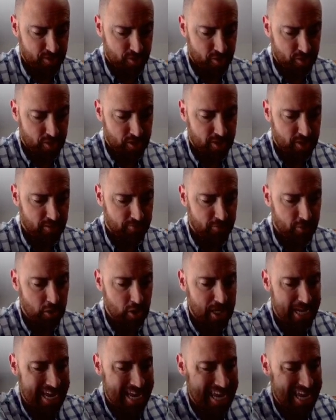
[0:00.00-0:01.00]

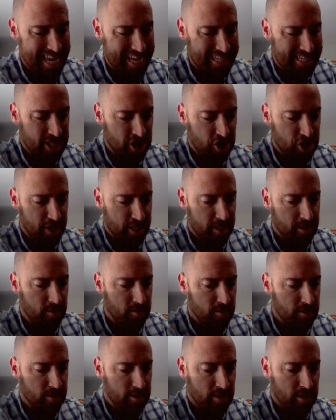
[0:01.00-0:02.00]
hardcover, and
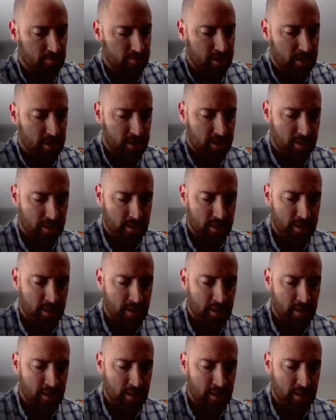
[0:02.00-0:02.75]
shared summons.